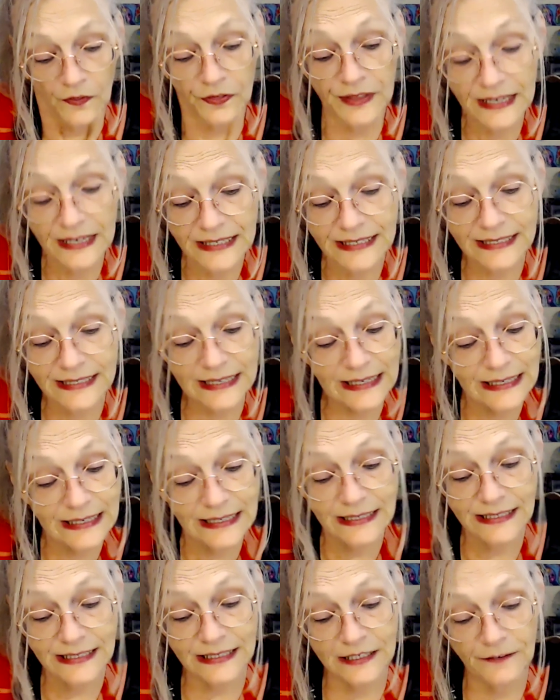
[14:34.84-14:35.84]
This
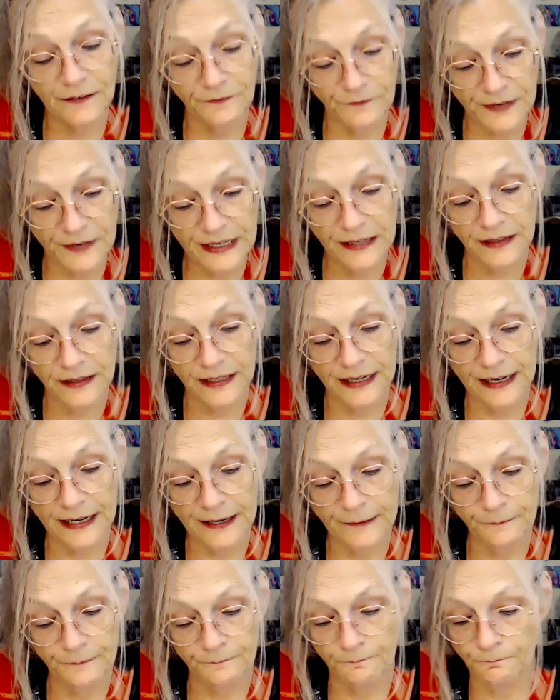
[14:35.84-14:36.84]
is the
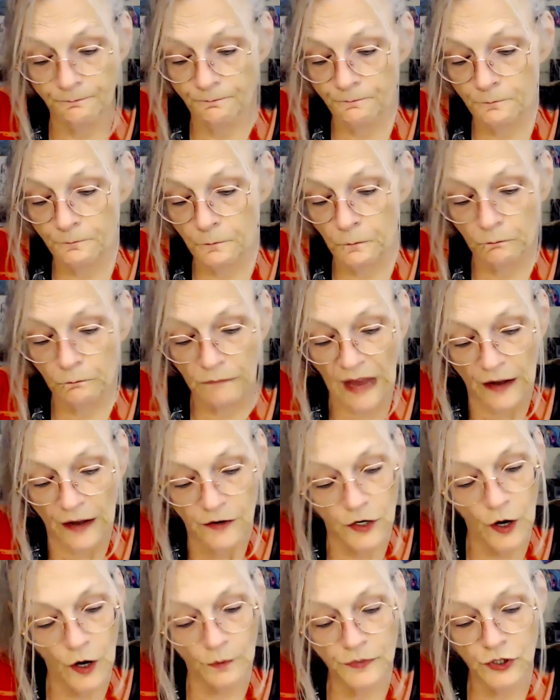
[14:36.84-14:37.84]
feeling,
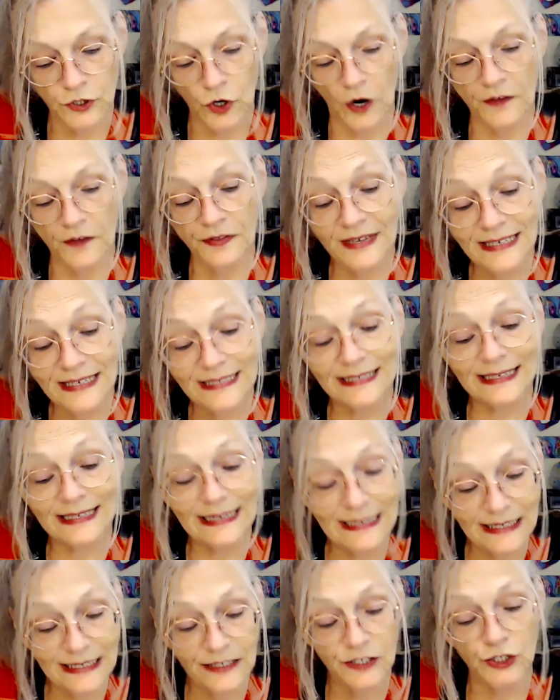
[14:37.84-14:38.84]
nope, sorry, this
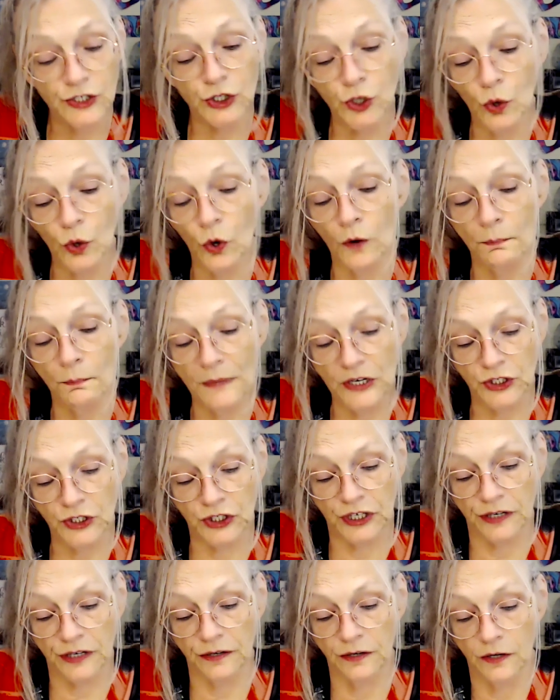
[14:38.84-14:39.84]
is your
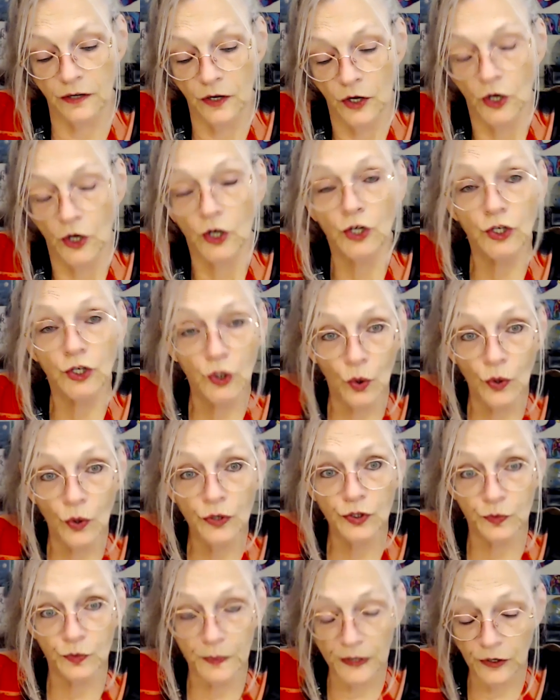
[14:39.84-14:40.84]
mission, your
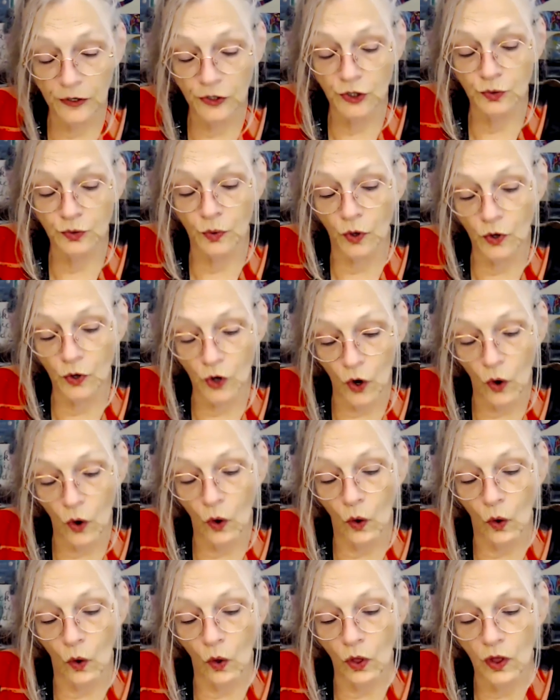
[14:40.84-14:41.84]
spiritual
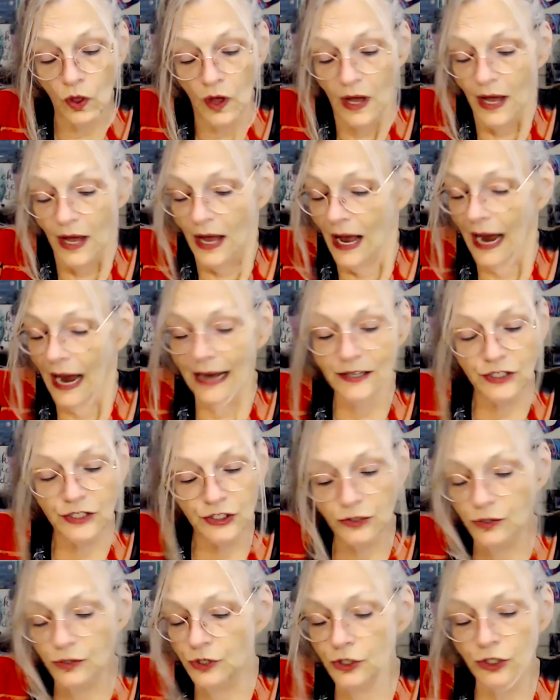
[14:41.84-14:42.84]
goal. As
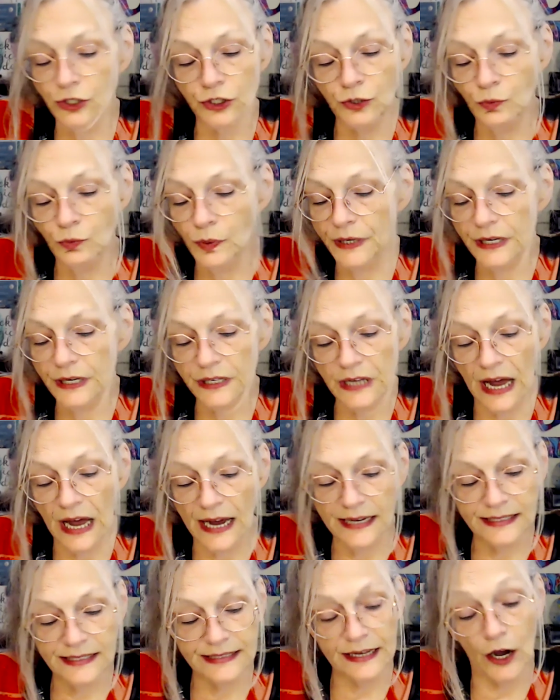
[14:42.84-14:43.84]
soon as you
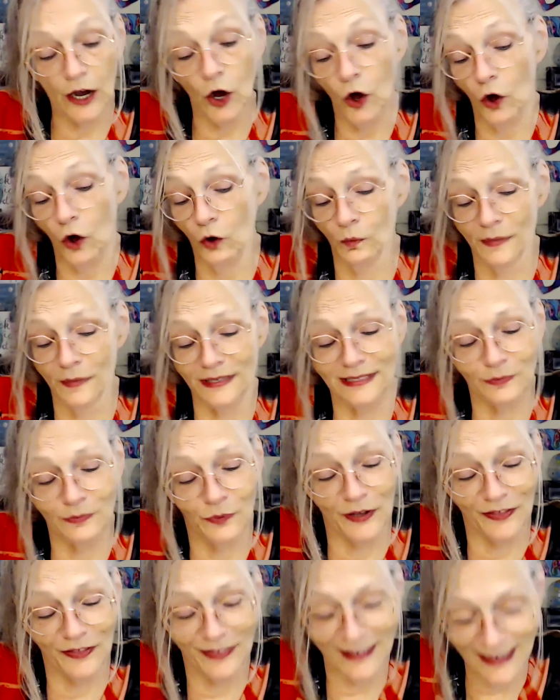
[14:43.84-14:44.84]
realize that home is
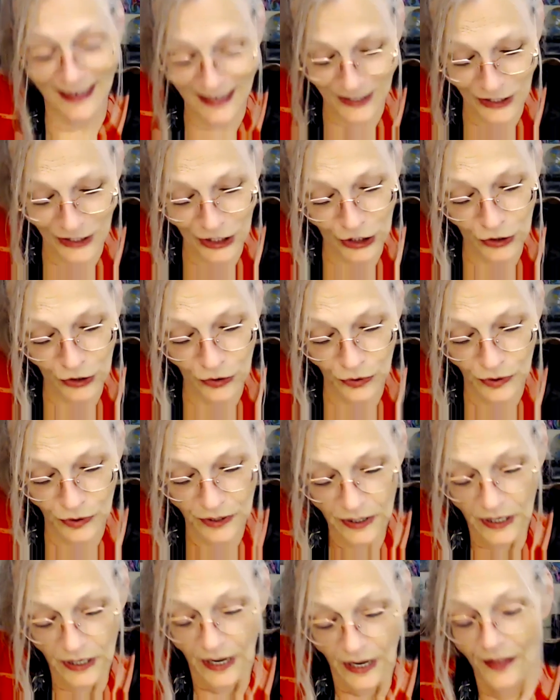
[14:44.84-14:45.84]
within you,
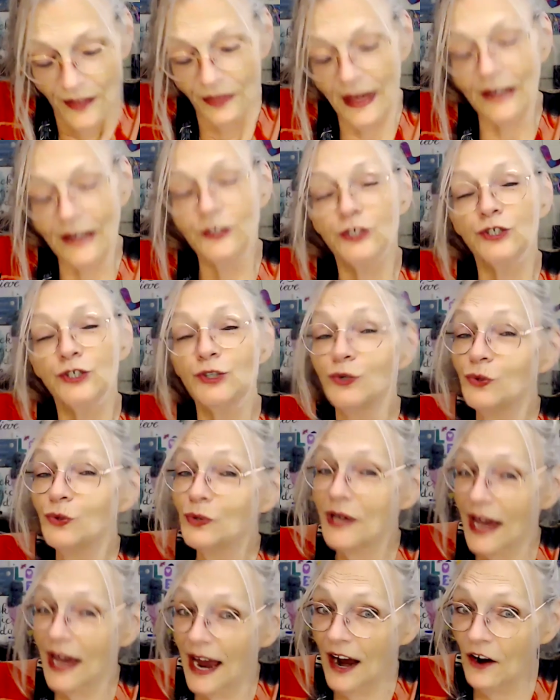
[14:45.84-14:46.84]
that you
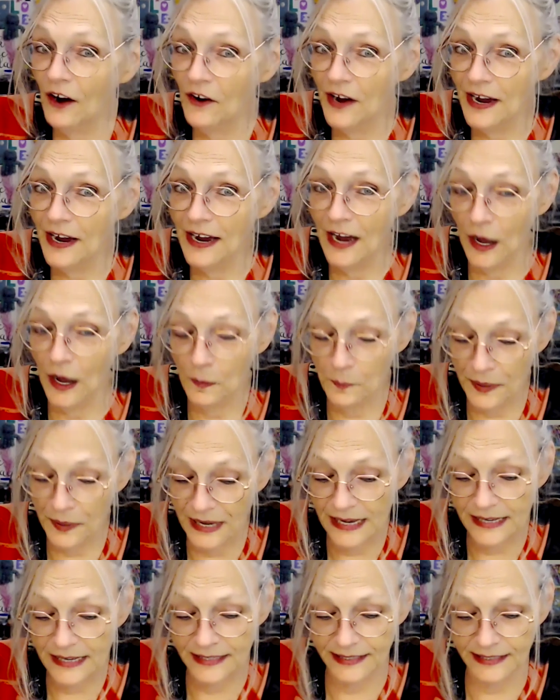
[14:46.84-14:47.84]
carry a
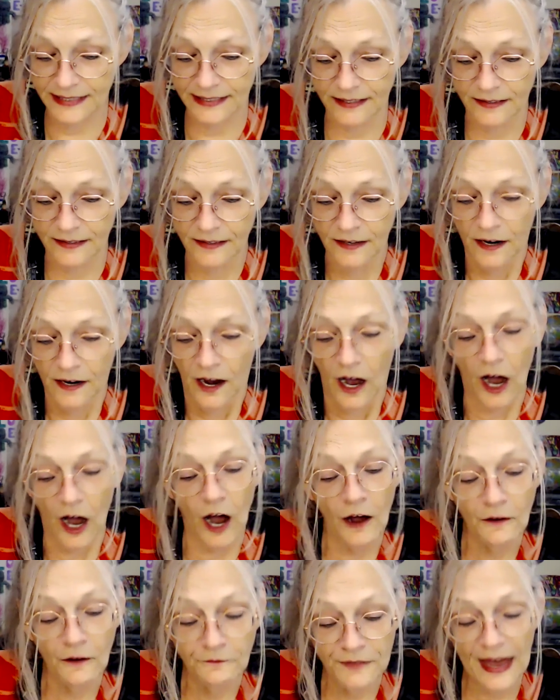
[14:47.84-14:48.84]
piece
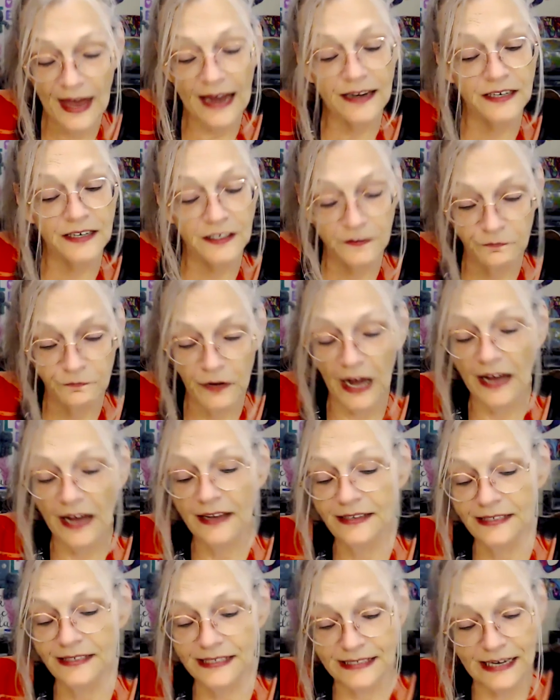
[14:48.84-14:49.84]
of that
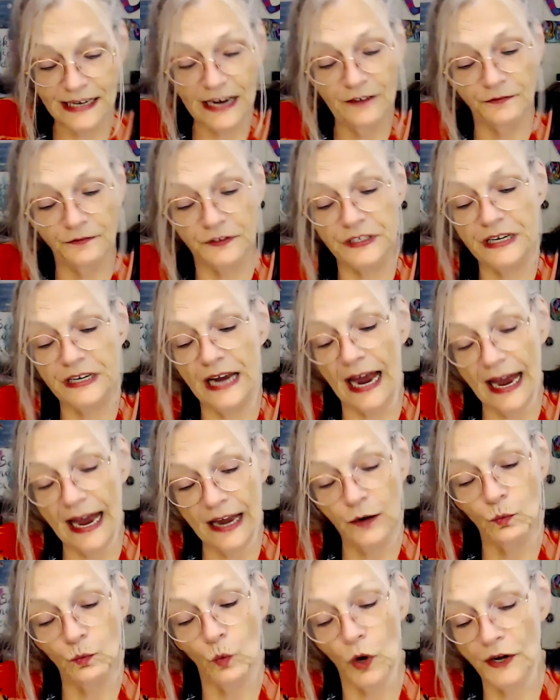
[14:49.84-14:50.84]
divine safety
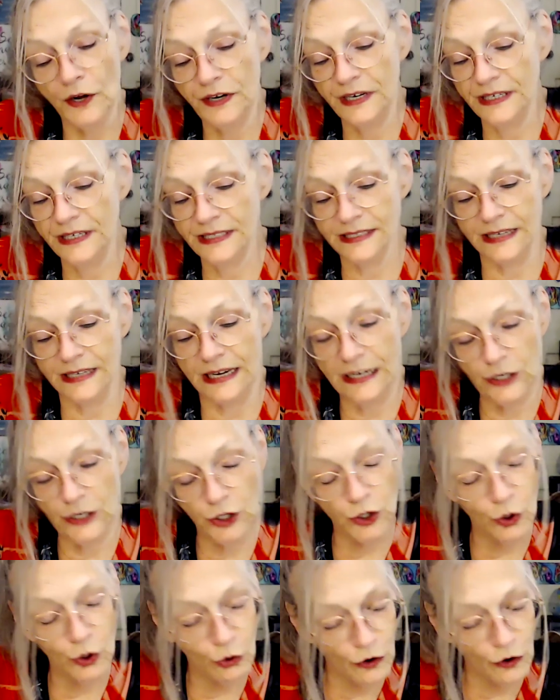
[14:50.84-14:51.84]
and oneness in
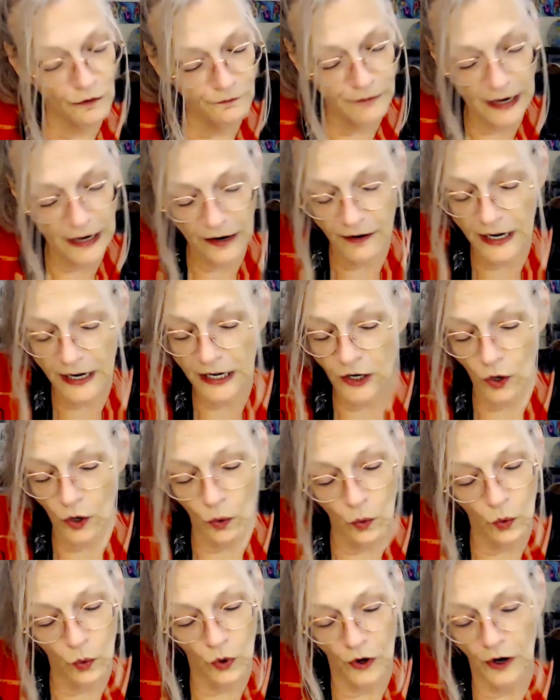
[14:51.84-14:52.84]
your very
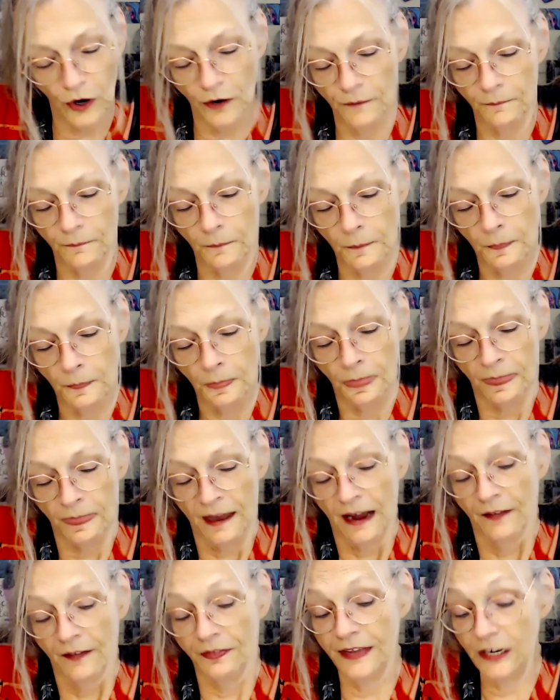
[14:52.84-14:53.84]
core,
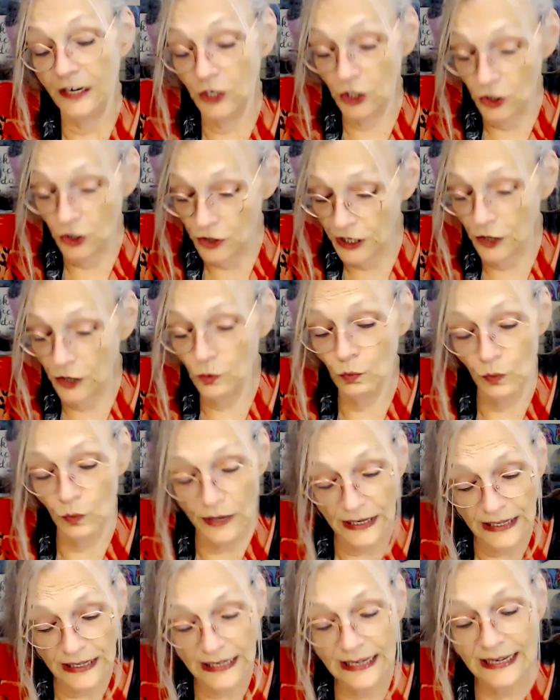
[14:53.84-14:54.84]
then you can
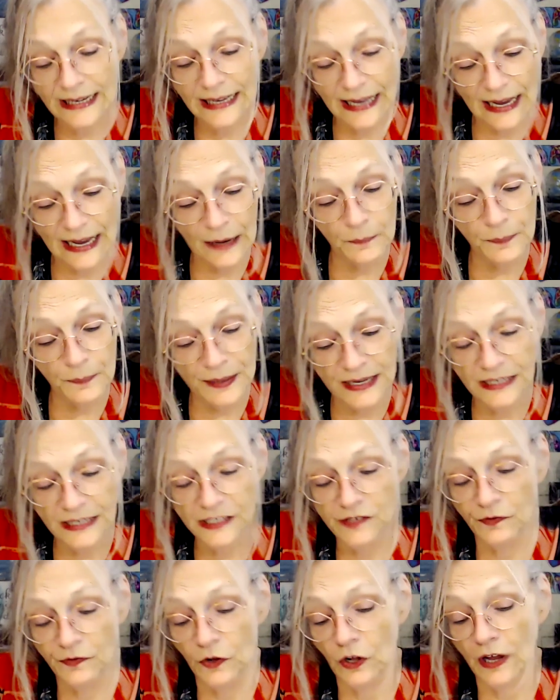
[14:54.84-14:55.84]
really get
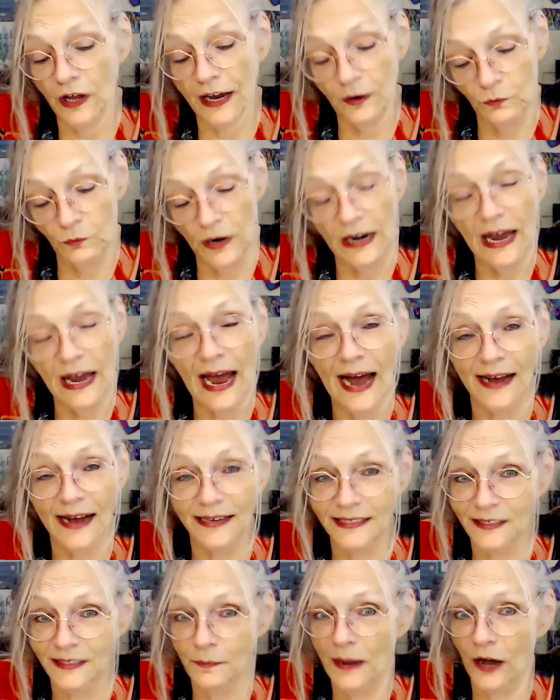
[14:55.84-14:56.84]
peaceful and
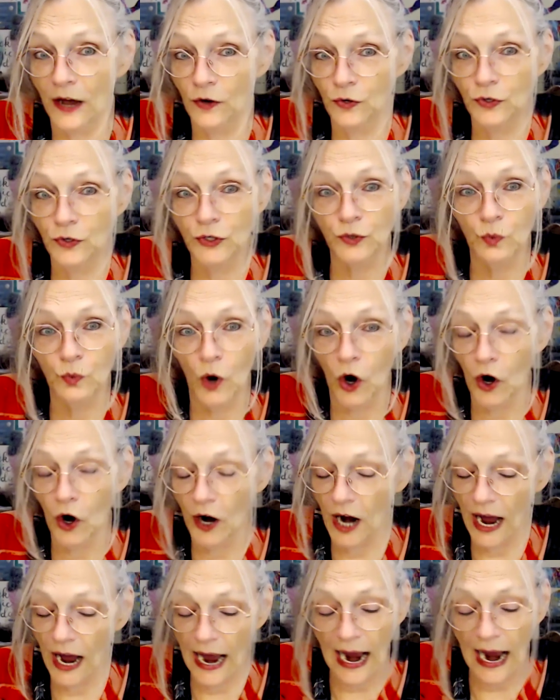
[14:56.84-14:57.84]
relaxed about who you are.
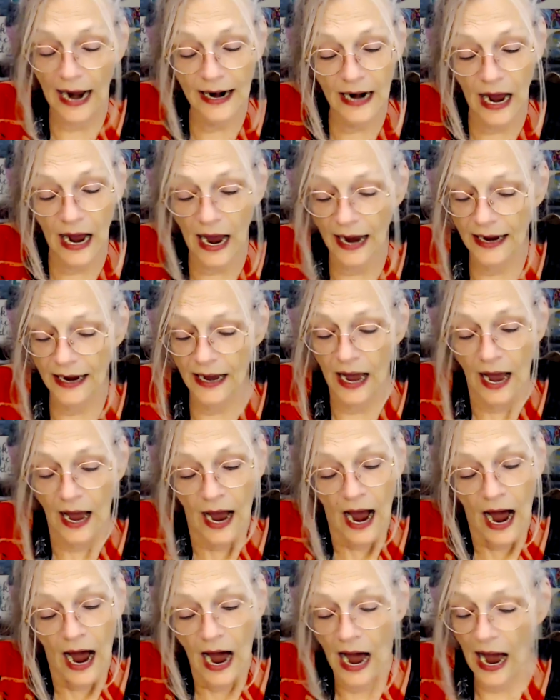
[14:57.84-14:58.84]

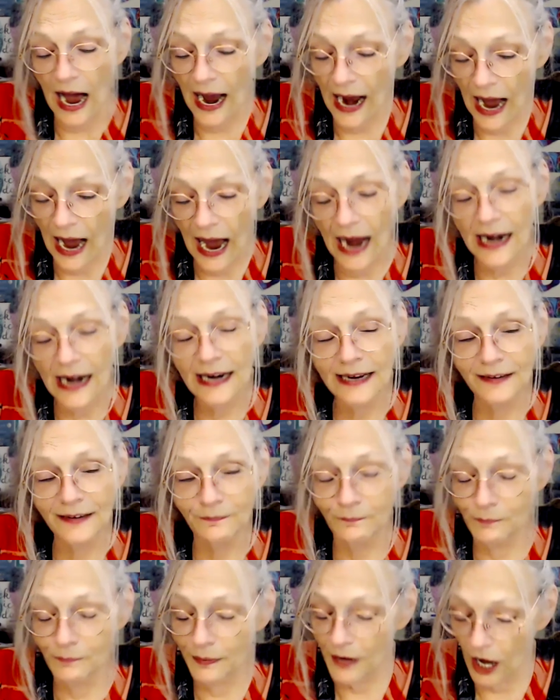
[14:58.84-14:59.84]
I highly
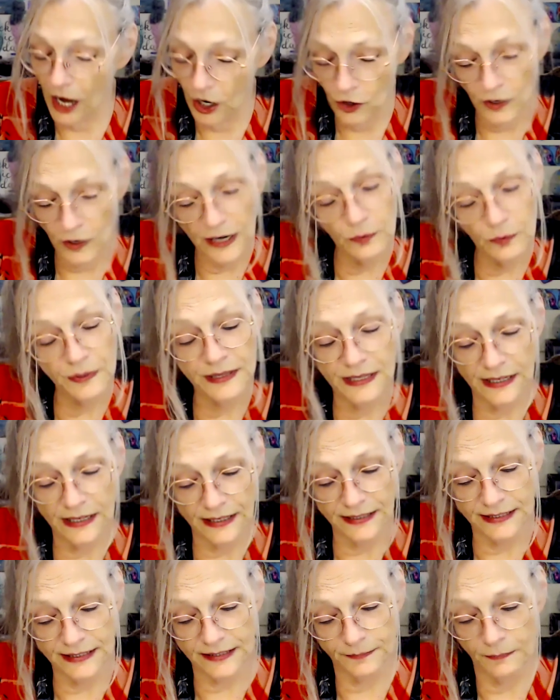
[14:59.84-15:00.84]
agree with
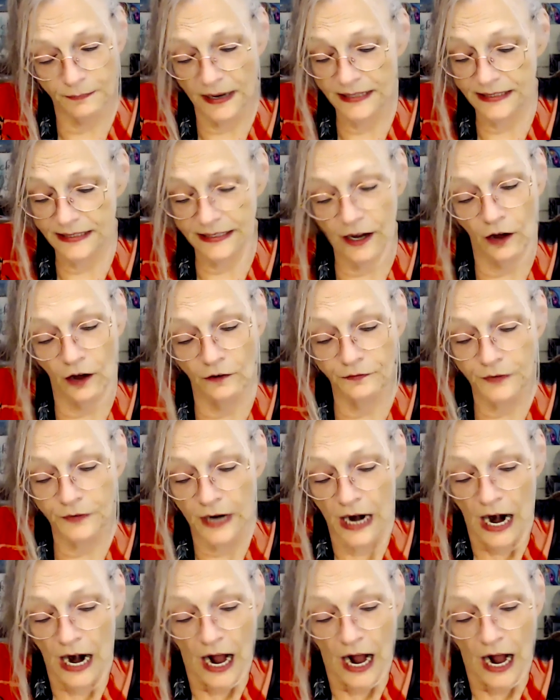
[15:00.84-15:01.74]
this myself.